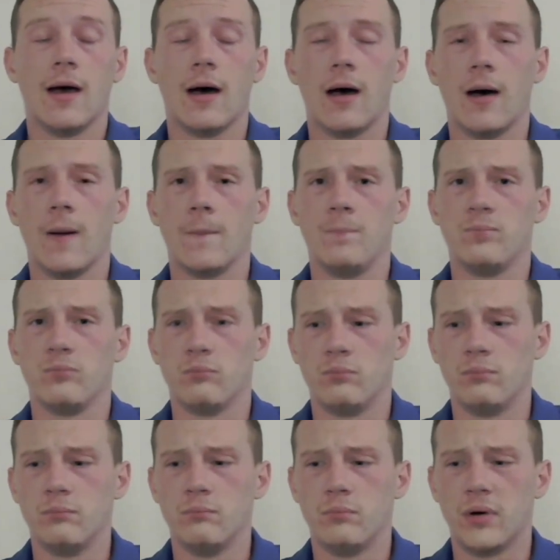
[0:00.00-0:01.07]
Um,
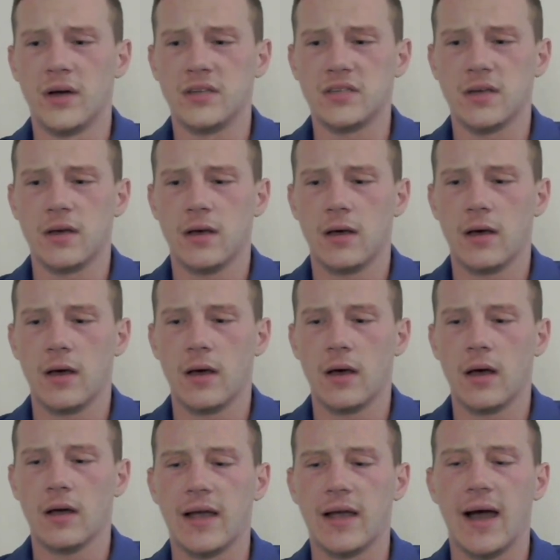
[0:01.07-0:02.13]
but a,
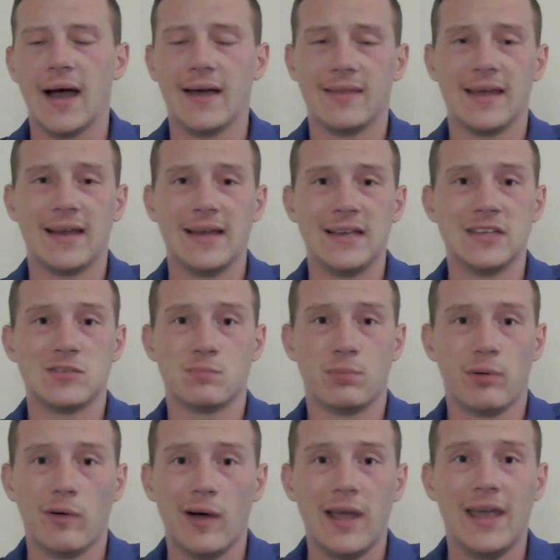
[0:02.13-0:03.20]
guy that is
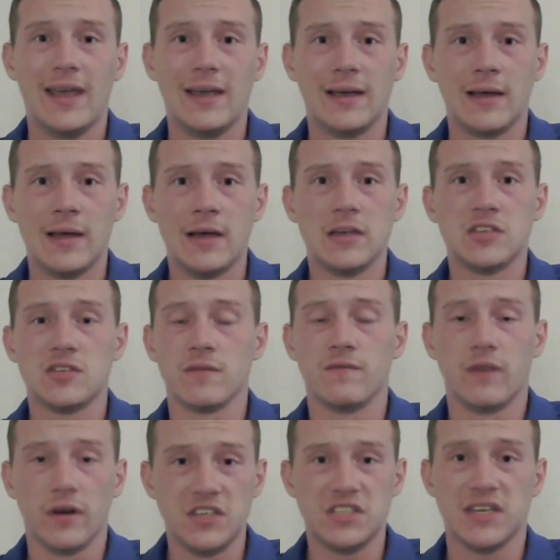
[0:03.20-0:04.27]
playing some
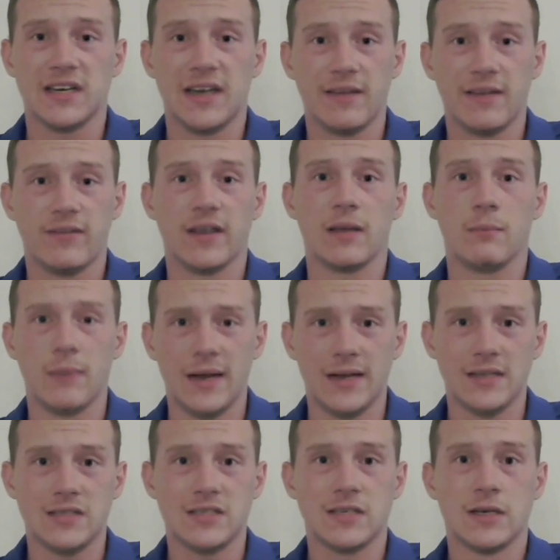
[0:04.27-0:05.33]
very significant
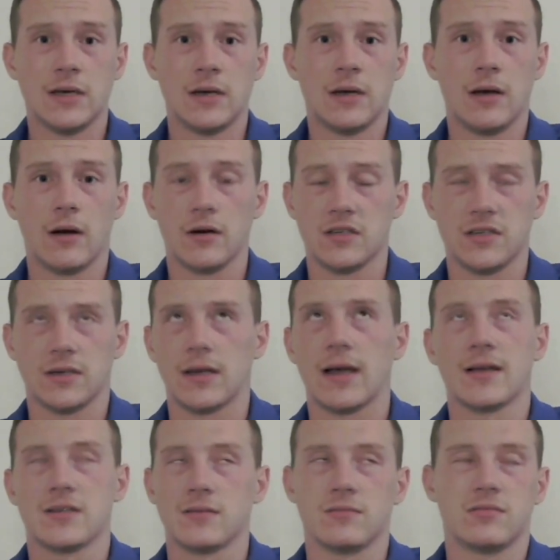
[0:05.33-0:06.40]
minutes or
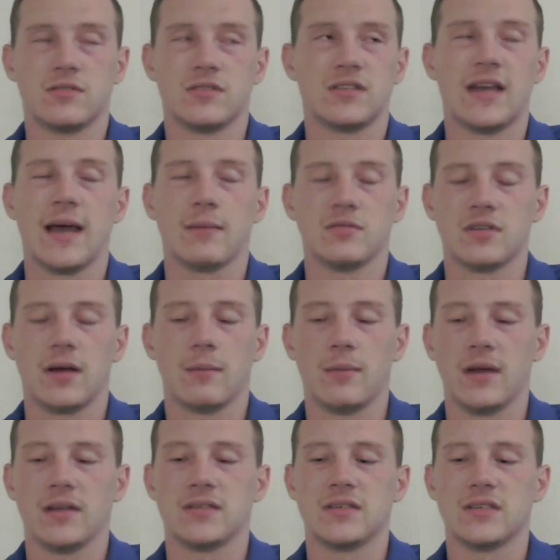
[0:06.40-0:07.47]
uh, snaps, not
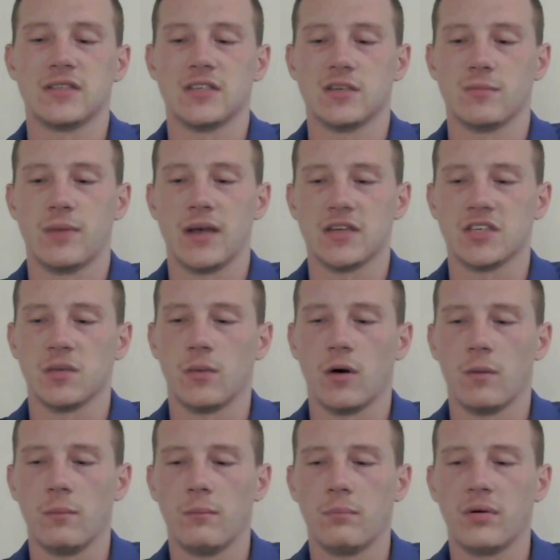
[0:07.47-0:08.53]
minutes. This in
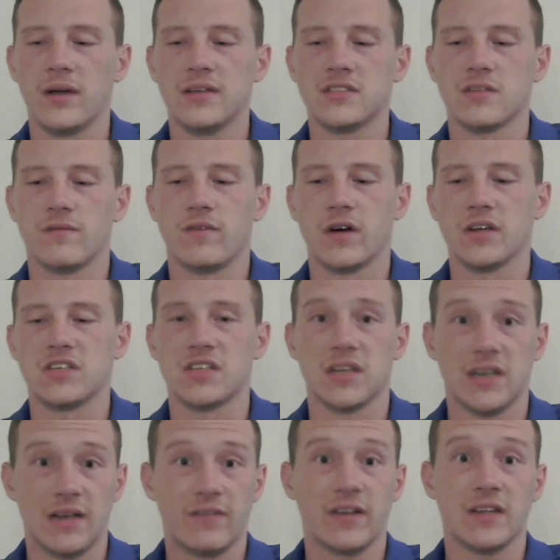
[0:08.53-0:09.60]
basketball. Playing some very
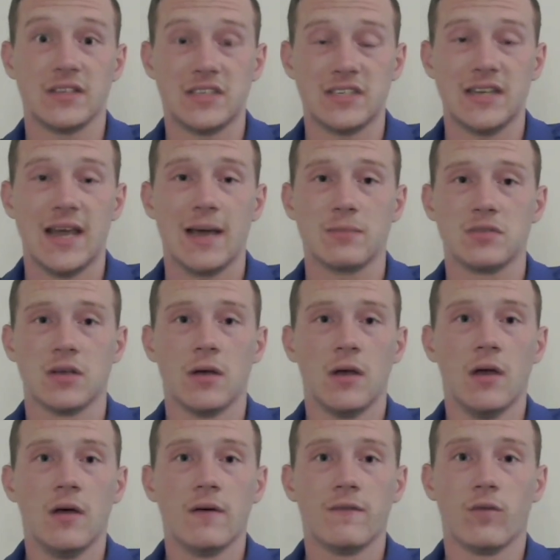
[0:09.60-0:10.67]
significant snaps
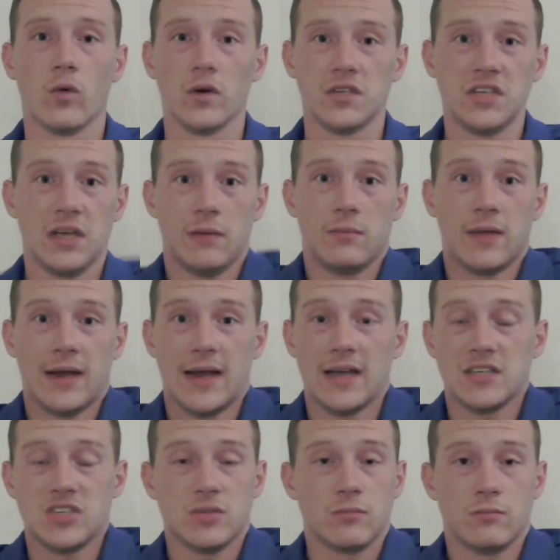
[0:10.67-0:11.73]
for a team that
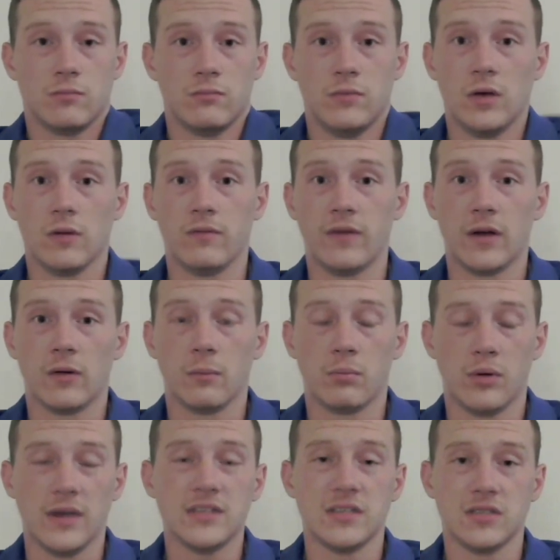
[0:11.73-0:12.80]
has some you know veteran
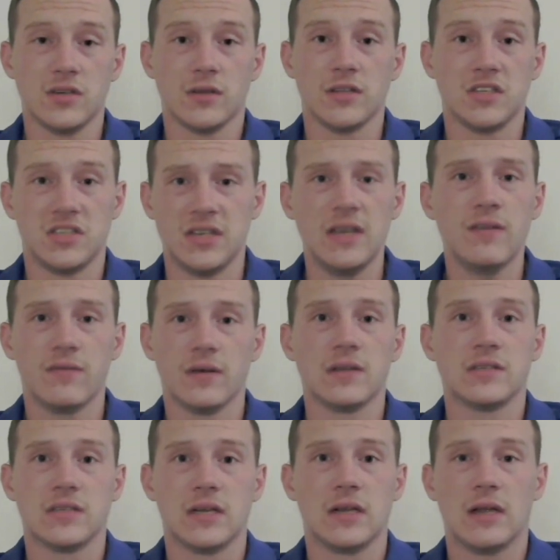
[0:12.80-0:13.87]
presence on this
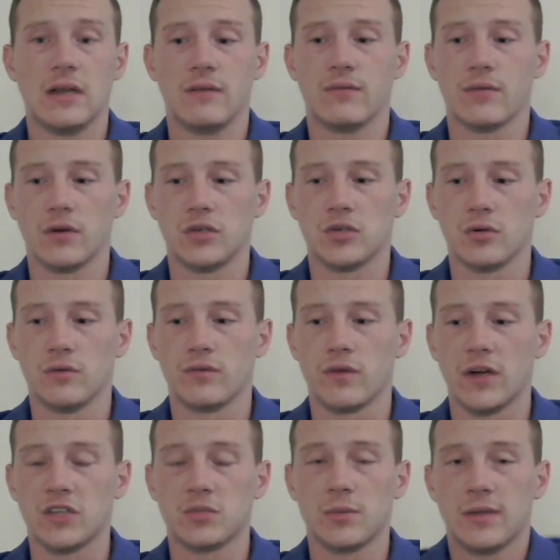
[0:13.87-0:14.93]
defense, and, and for a true
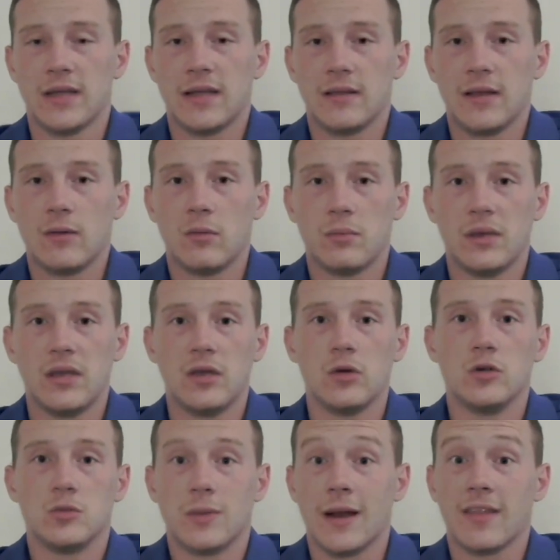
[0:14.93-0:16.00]
freshman, that that would be
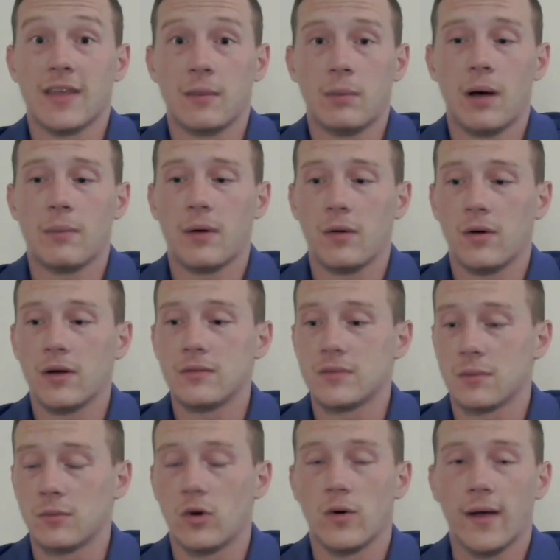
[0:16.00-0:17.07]
huge. But I think Popeye Williams,
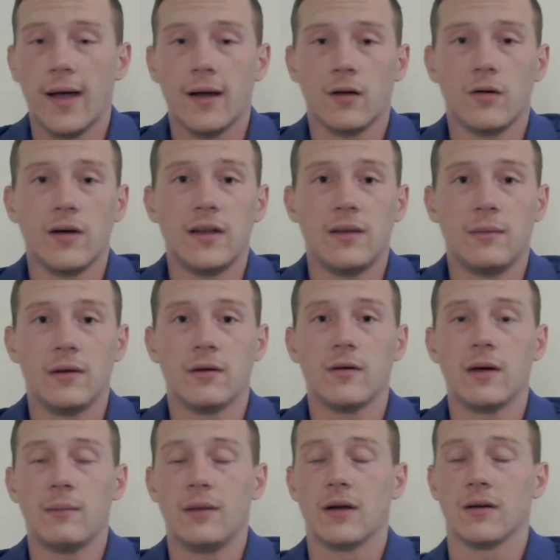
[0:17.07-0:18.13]
I'm going out on a limb,
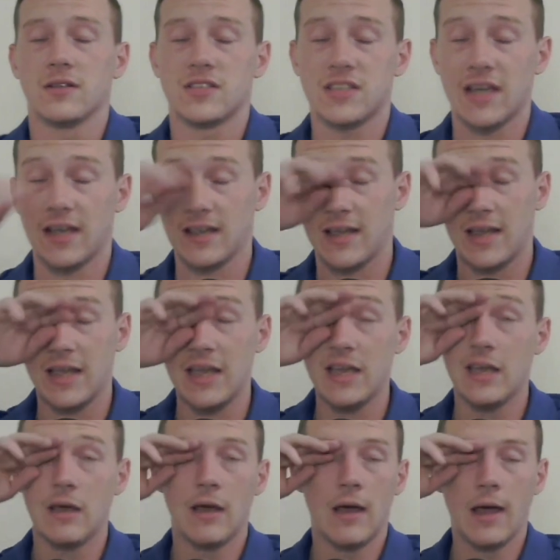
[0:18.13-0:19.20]
limb here and saying that
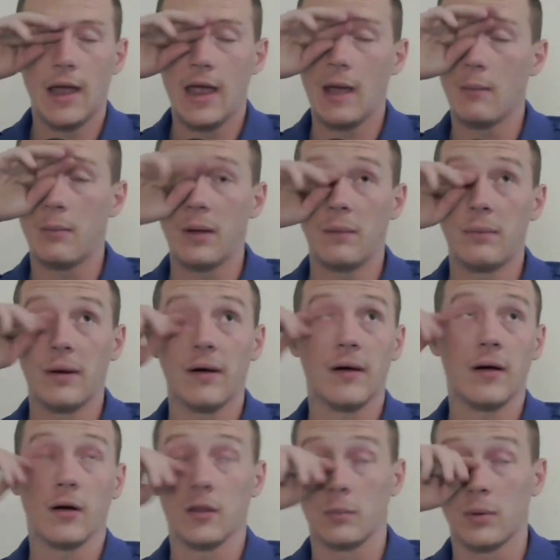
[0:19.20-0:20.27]
he and Ben
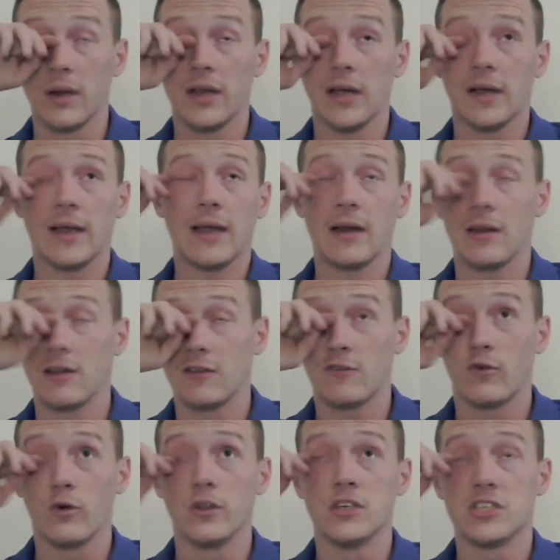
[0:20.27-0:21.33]
Perry are the breakout candidates
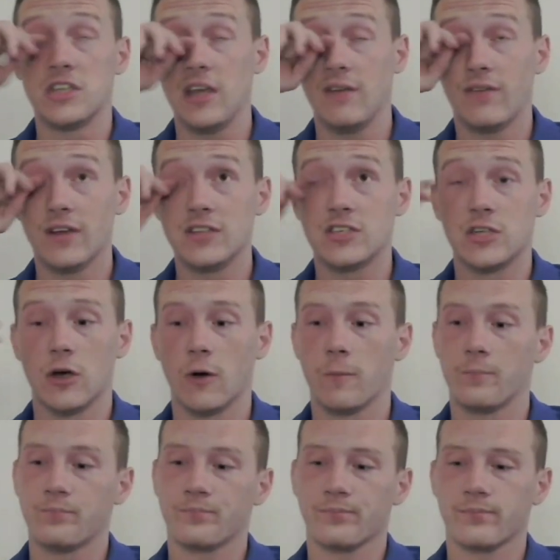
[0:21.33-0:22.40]
for this defense.
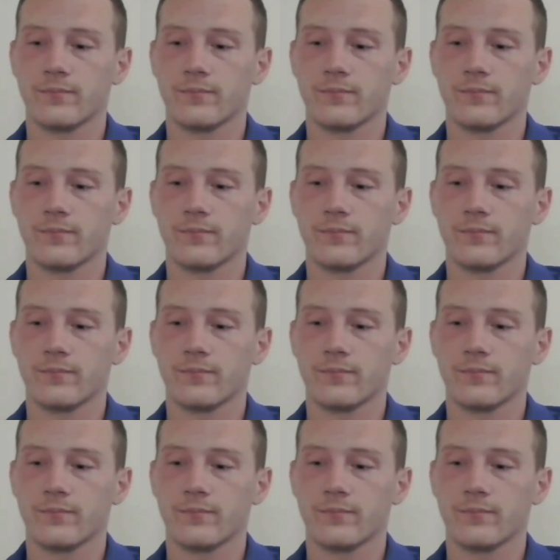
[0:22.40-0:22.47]
So.